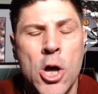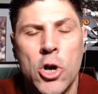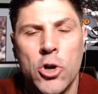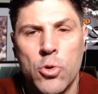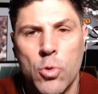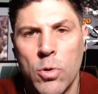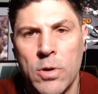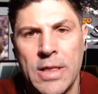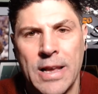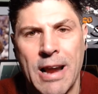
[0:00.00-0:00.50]

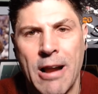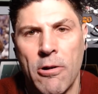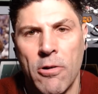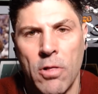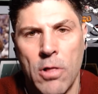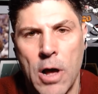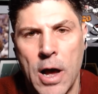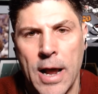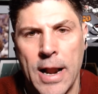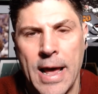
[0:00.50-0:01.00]
North
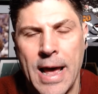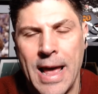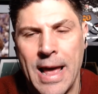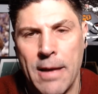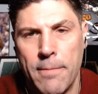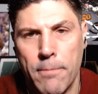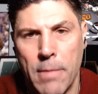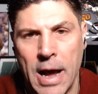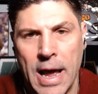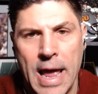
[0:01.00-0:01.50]
Carolina
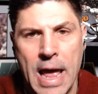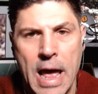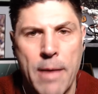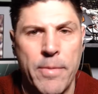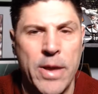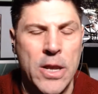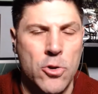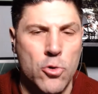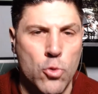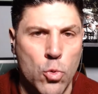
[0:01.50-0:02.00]
and
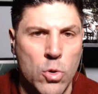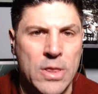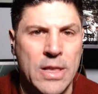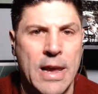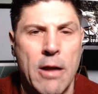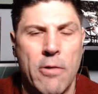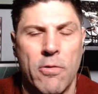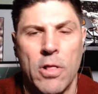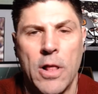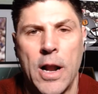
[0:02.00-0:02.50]
Miami. North
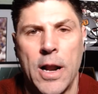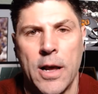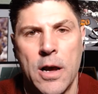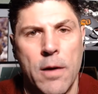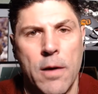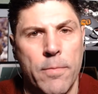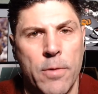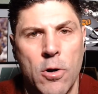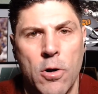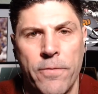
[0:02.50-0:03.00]
Carolina
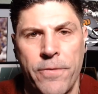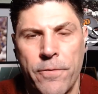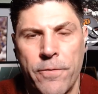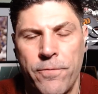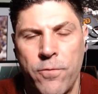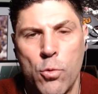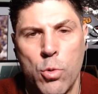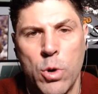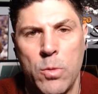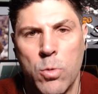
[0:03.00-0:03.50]
coming off a
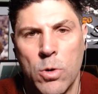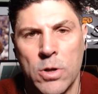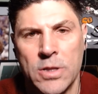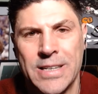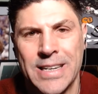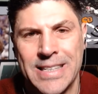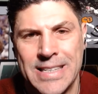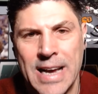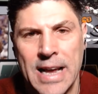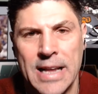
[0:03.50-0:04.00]

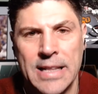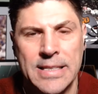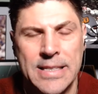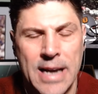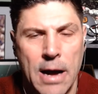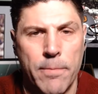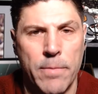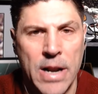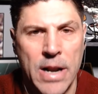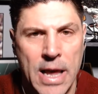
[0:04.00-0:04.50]
41-10
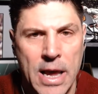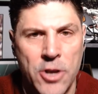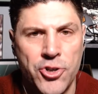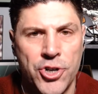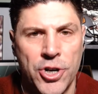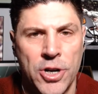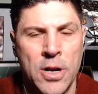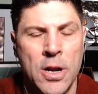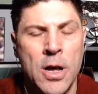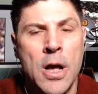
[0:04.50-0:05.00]

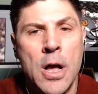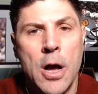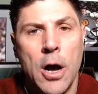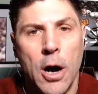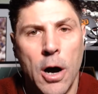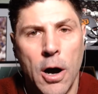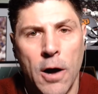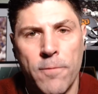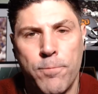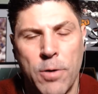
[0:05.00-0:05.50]
domination
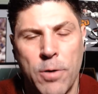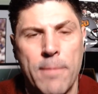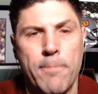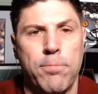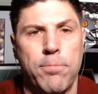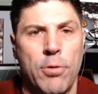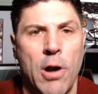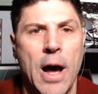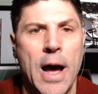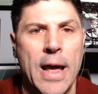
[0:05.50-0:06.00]
of Brent
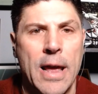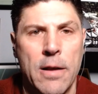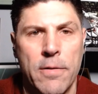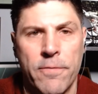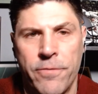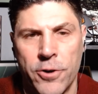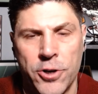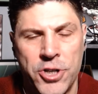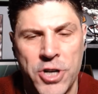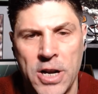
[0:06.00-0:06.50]
Pry and
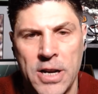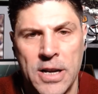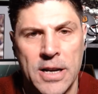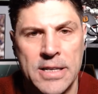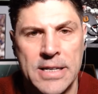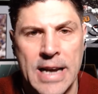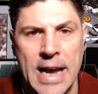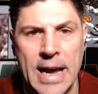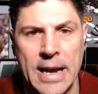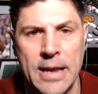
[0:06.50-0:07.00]
Virginia
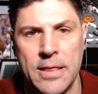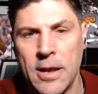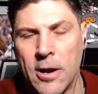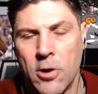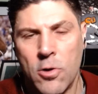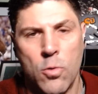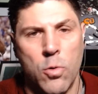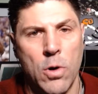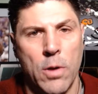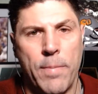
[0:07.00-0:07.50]
Tech. Their
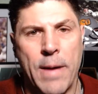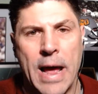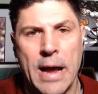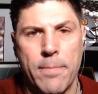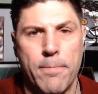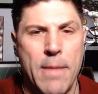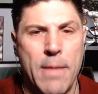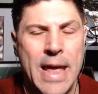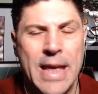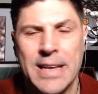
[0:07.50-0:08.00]
quarterback
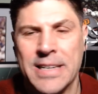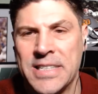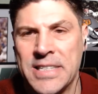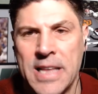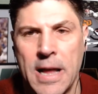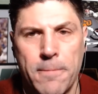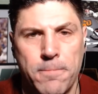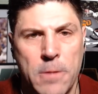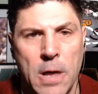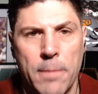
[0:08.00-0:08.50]
May has
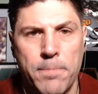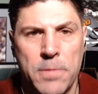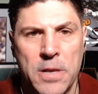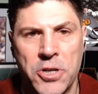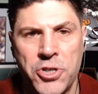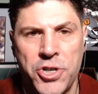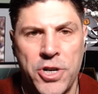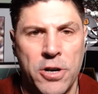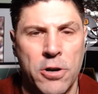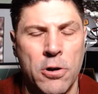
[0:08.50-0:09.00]
stepped up
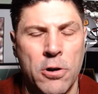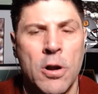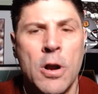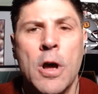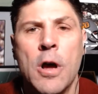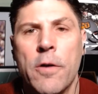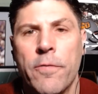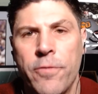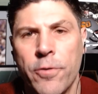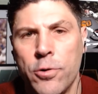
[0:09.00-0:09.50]
this year
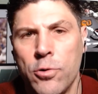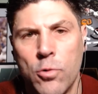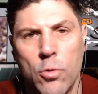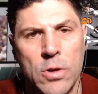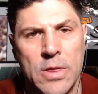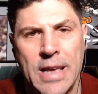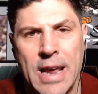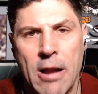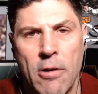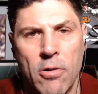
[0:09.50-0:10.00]
for
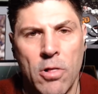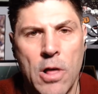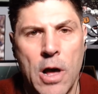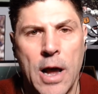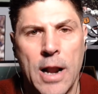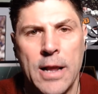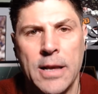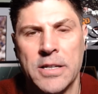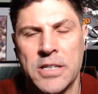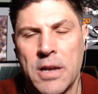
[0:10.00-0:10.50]
North
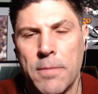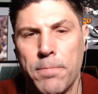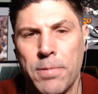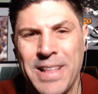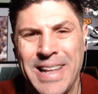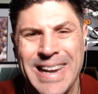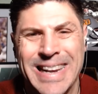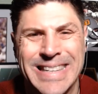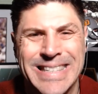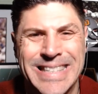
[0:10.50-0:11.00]
Carolina. He's completed